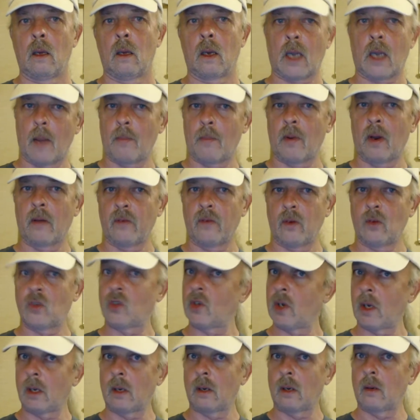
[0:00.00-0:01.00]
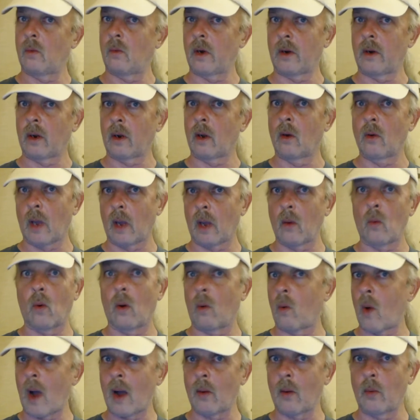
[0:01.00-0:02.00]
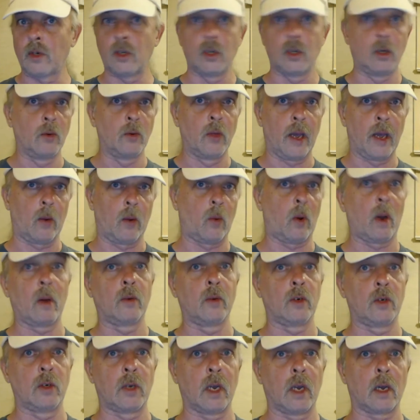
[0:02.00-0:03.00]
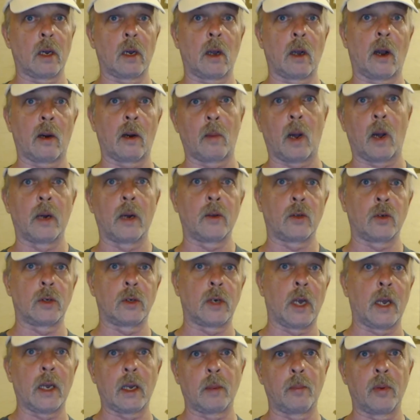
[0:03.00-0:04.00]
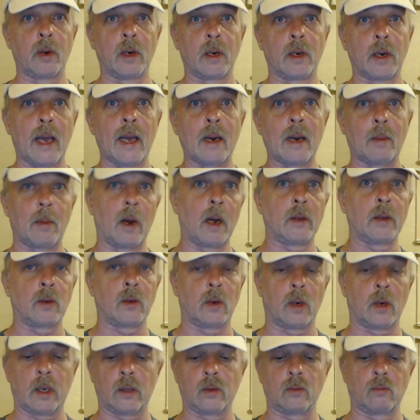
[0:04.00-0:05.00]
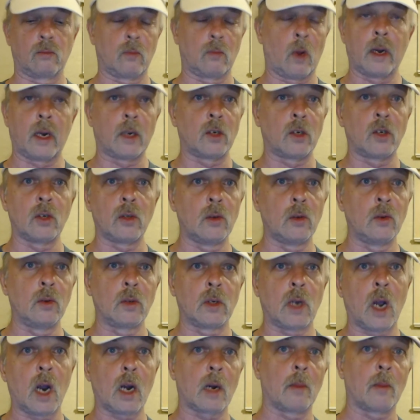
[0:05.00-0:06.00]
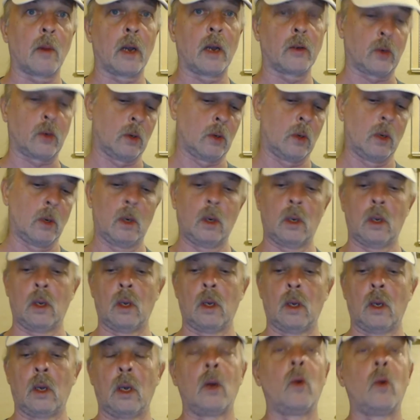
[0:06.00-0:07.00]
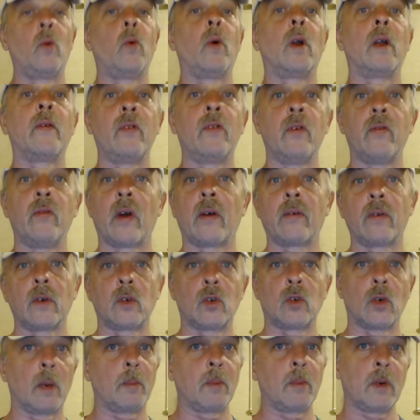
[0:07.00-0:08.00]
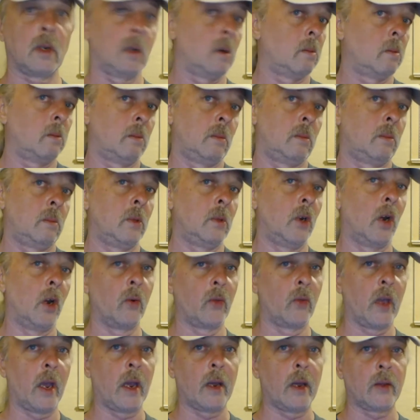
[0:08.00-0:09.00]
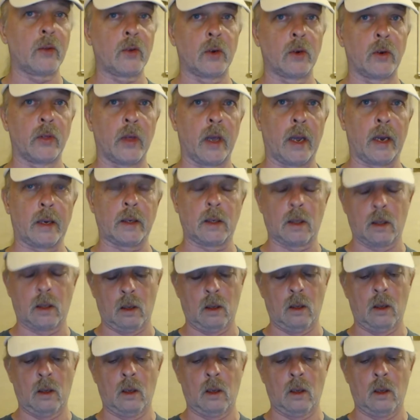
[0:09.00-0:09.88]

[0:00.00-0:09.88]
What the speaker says: A couple of you still wondering, okay, well, why would you do that? Why would you take a cartomizer tank and put an atomizer in it? Why not just use a cartomizer? Well, if you've ever dripped, you know the answer to that.